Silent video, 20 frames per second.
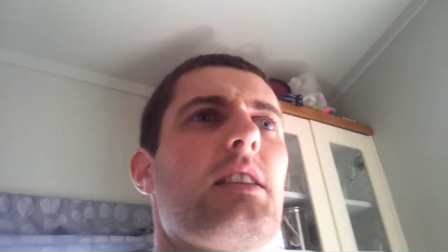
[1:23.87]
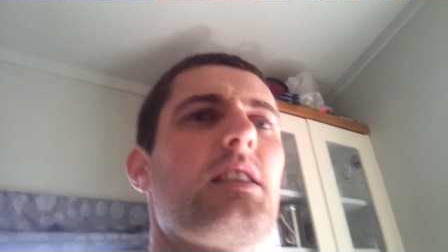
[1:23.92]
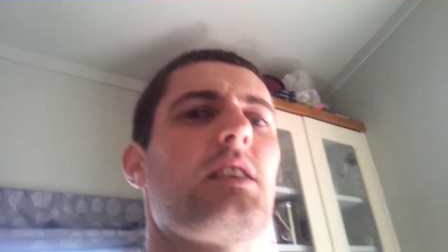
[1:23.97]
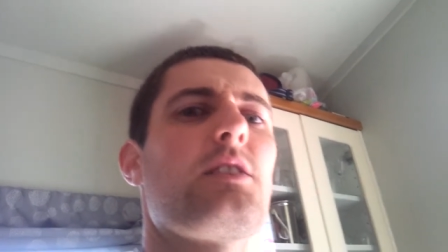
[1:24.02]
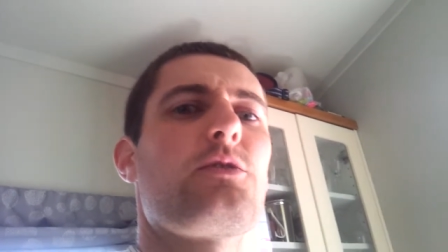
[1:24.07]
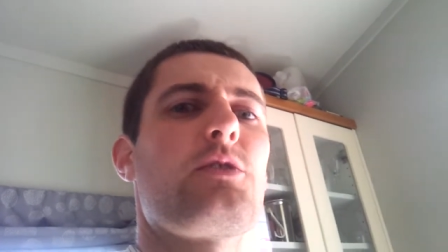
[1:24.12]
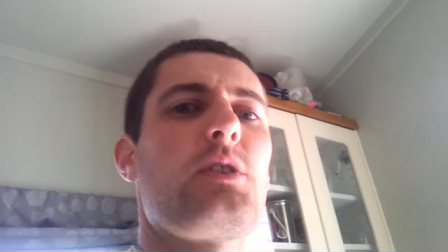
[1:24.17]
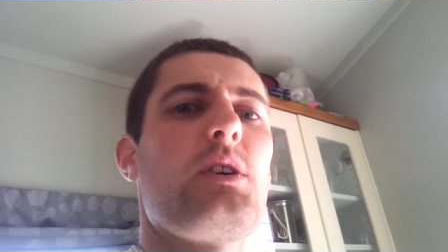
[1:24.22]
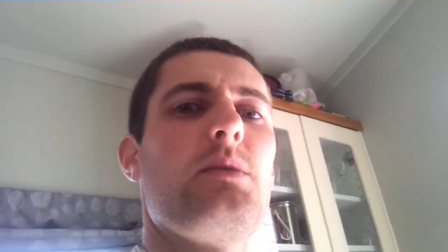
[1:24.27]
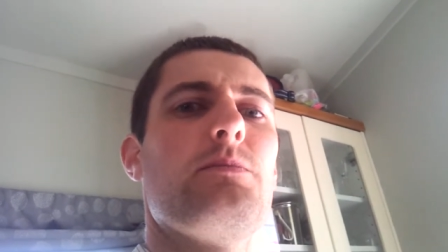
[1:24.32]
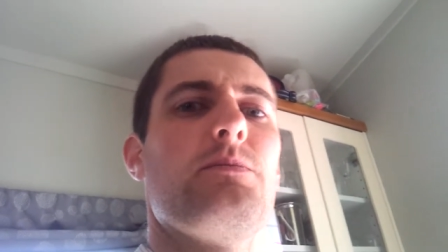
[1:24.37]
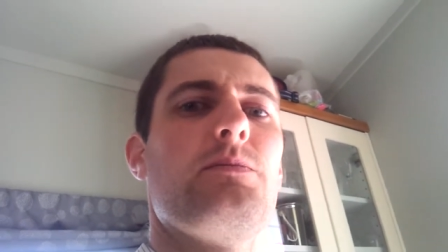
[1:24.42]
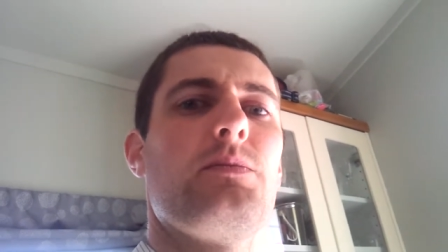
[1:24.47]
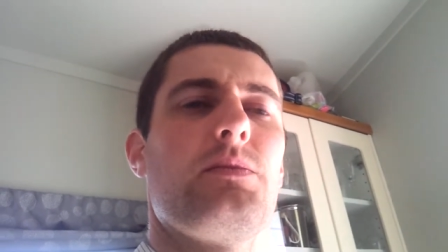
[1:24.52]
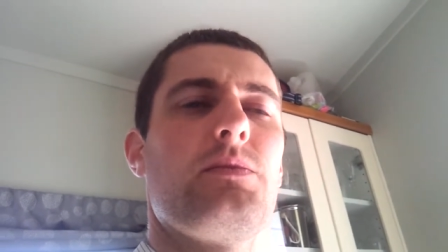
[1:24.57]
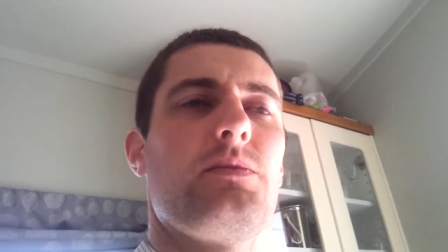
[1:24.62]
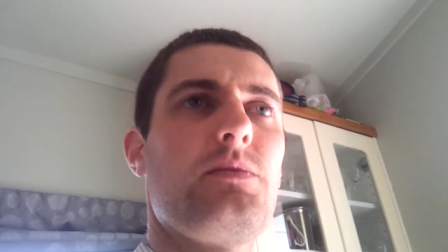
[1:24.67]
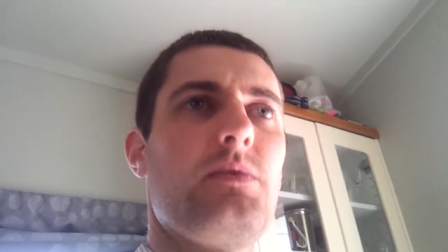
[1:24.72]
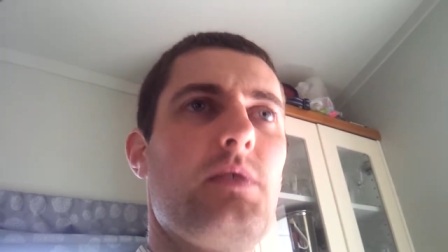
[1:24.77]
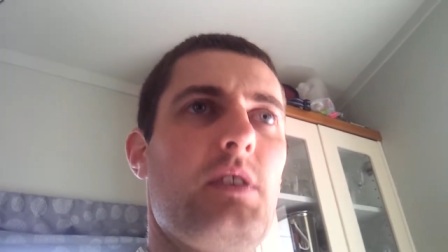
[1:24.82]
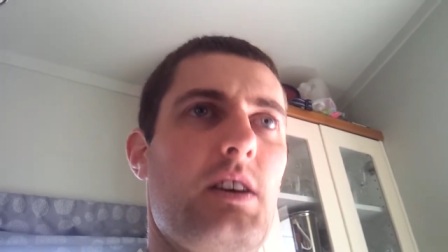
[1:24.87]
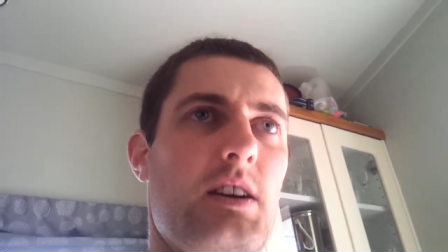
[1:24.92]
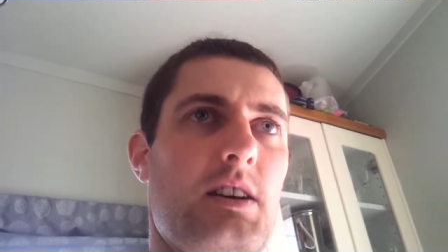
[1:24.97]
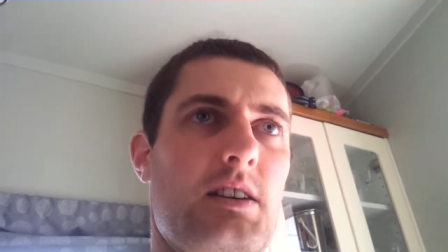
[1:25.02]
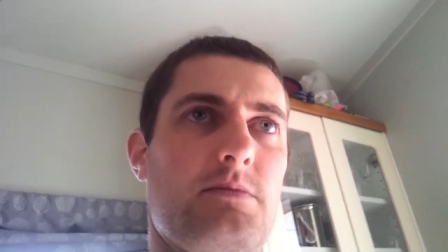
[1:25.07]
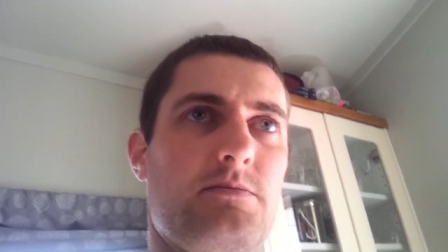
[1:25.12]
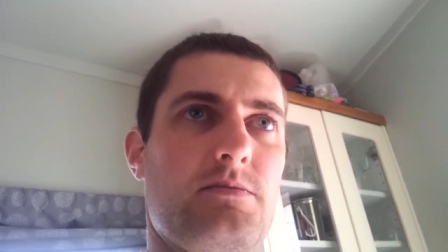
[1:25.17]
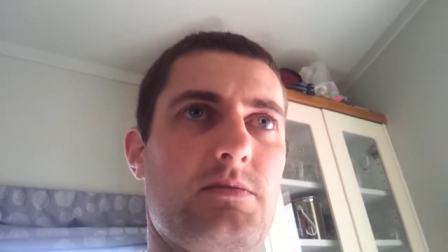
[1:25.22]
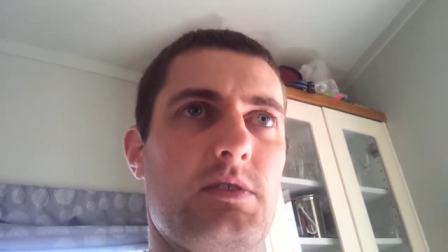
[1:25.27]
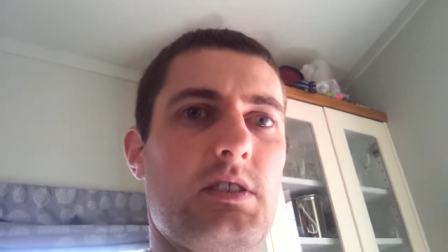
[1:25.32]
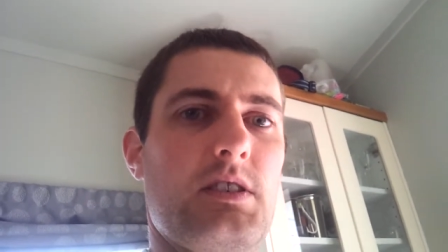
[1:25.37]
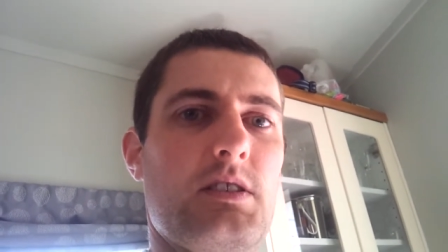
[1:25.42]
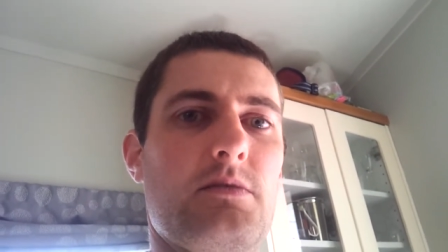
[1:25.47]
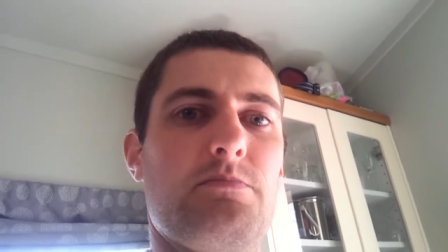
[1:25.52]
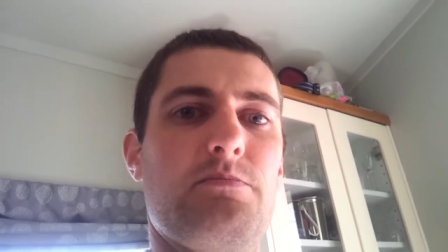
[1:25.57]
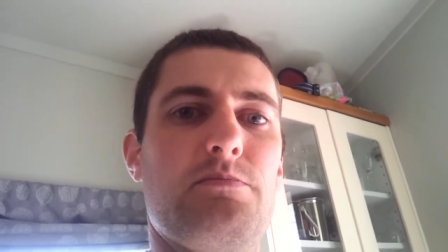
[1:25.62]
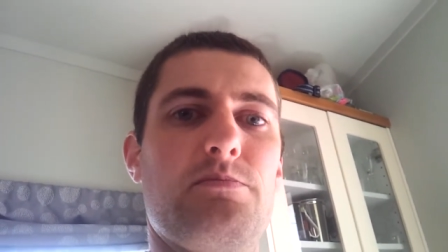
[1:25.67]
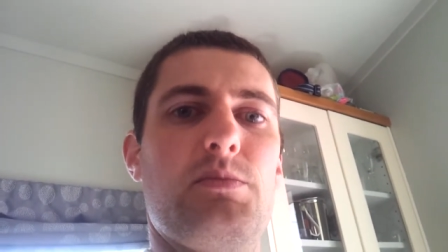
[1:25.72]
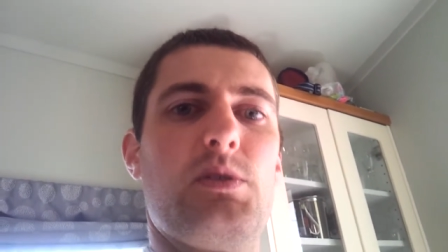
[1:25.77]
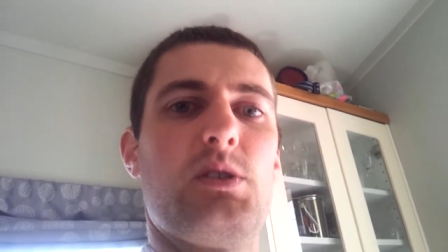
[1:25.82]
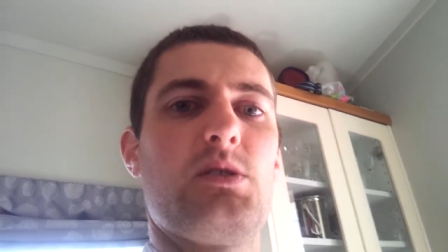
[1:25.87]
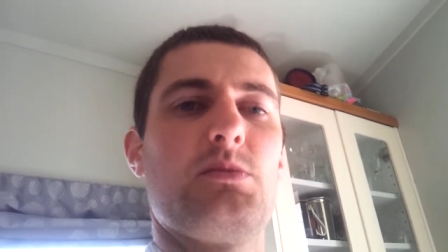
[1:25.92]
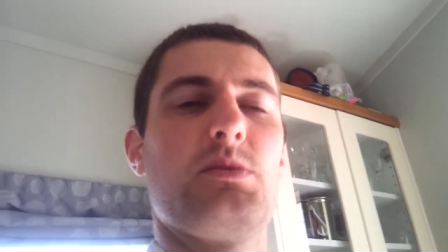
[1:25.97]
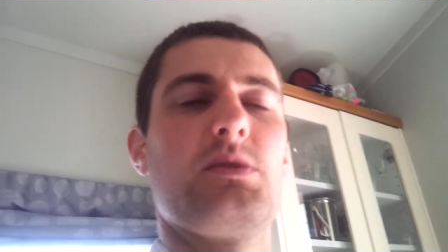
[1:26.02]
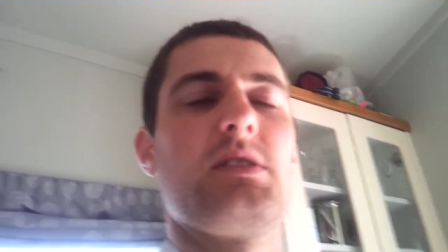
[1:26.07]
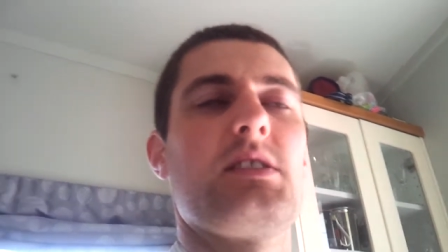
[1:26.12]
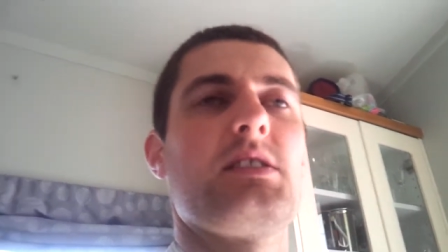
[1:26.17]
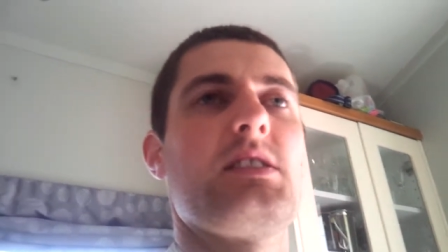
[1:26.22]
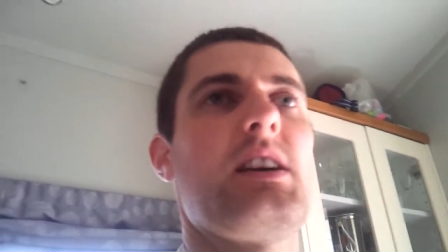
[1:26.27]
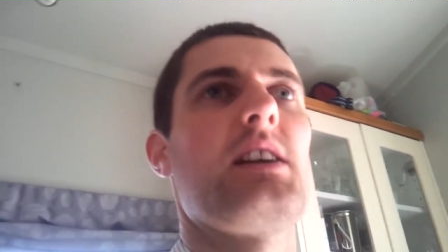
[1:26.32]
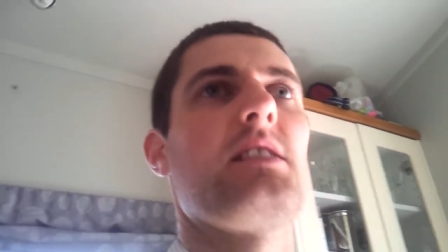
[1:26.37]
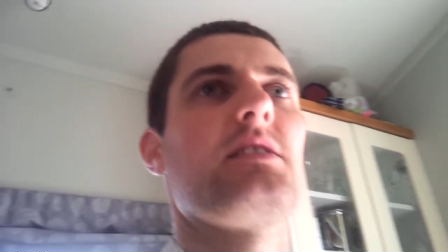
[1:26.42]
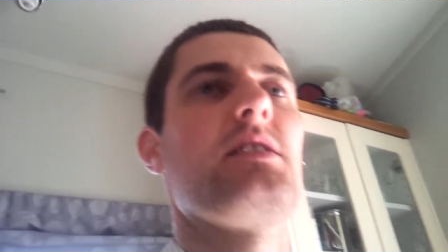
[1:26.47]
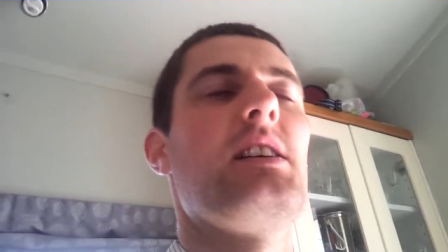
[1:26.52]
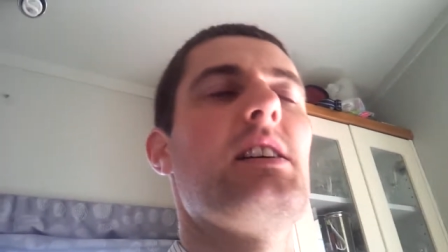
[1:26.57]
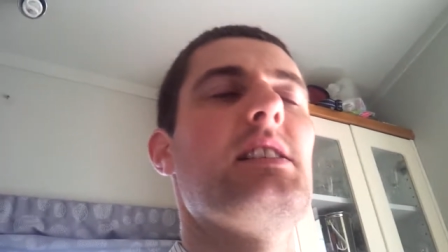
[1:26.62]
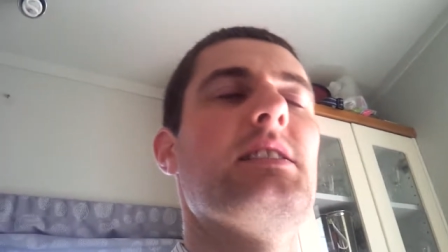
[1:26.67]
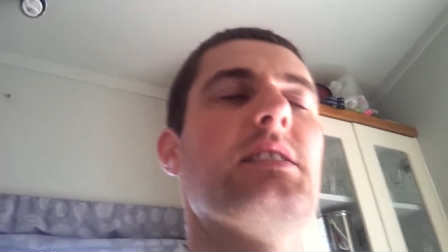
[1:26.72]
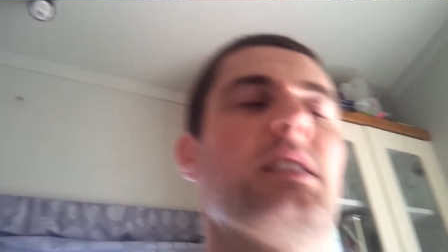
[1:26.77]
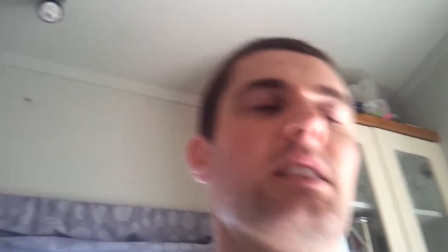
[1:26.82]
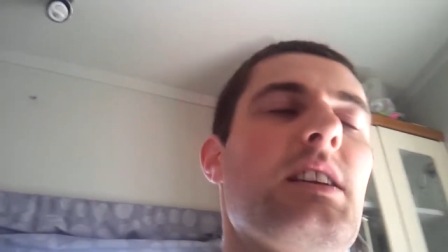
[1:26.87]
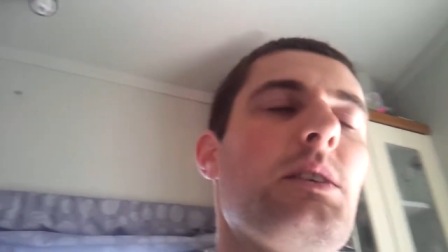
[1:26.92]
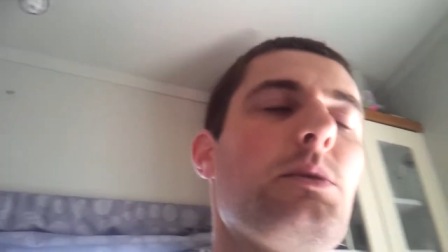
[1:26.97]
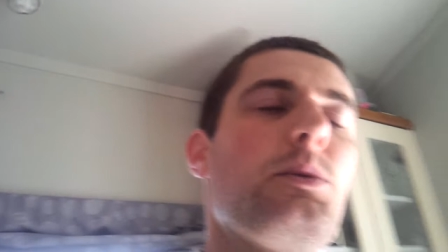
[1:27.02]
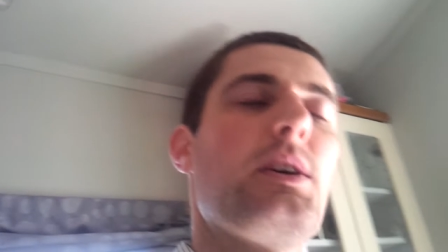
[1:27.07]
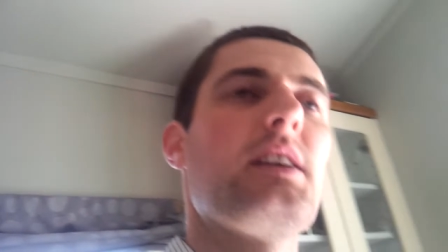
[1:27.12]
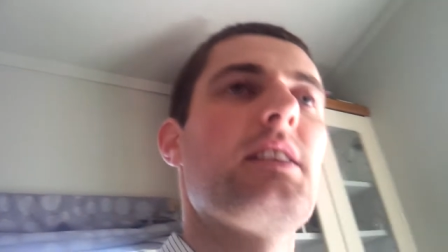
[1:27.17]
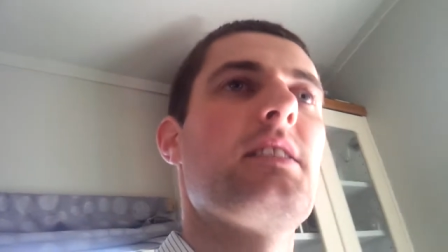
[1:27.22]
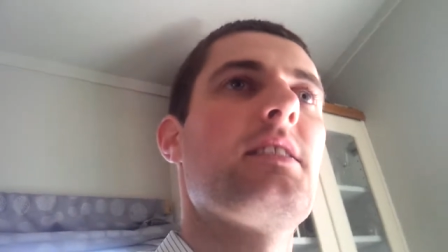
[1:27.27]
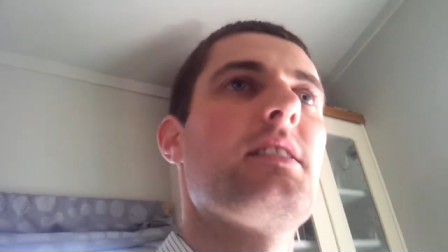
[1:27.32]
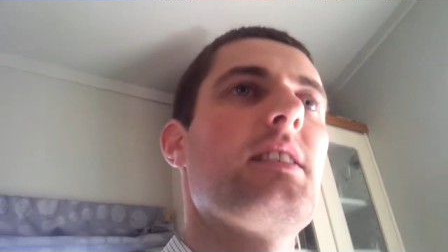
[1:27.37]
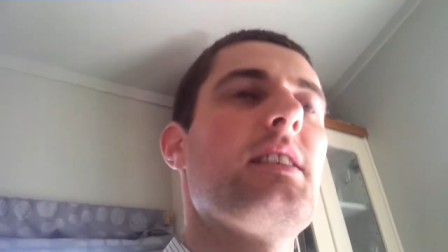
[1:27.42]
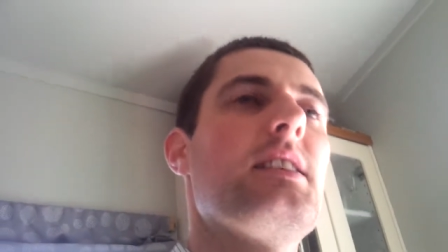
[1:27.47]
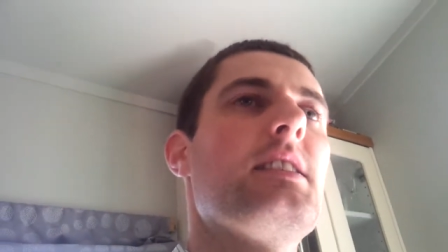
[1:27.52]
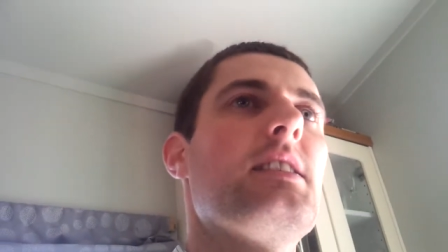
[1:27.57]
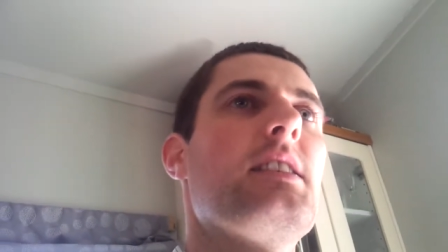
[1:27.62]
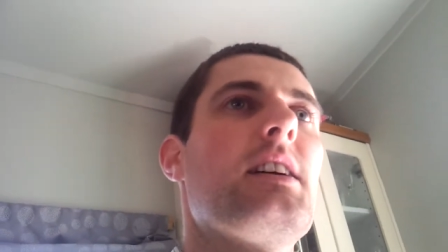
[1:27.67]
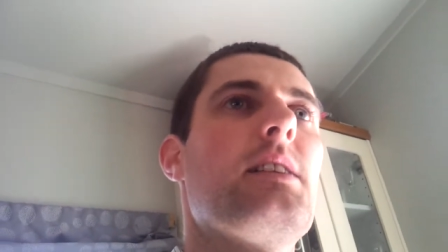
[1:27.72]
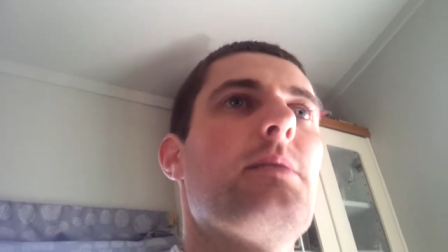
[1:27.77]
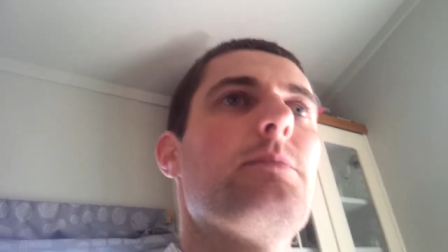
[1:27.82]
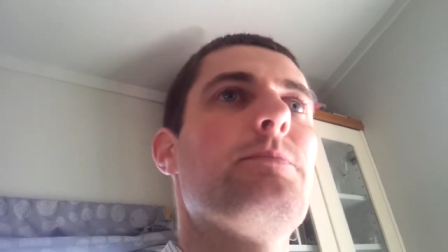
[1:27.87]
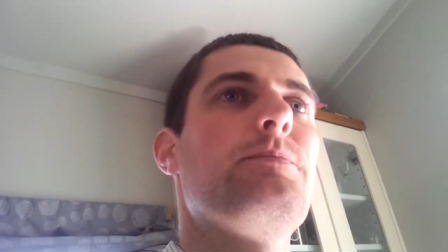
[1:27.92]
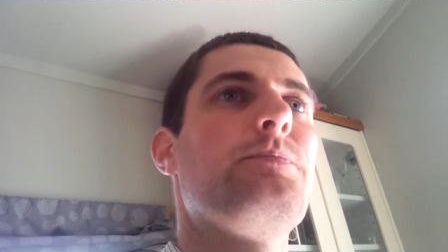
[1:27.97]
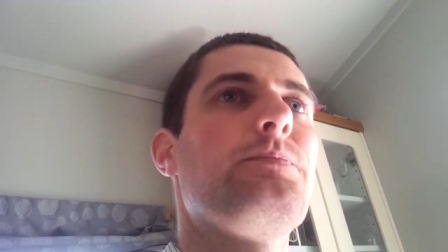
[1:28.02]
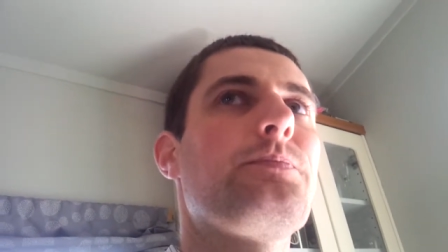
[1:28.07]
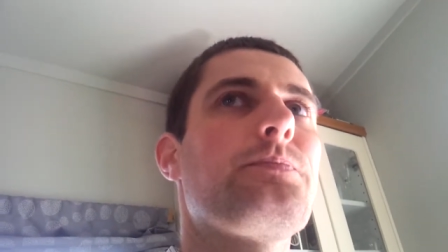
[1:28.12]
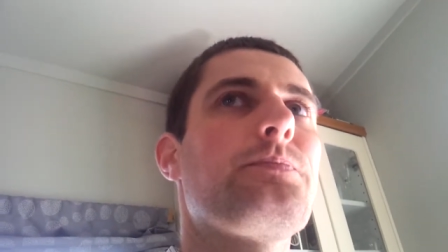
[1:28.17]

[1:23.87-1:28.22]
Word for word: They're from uh, the bottom of the South Island, anyway, and um,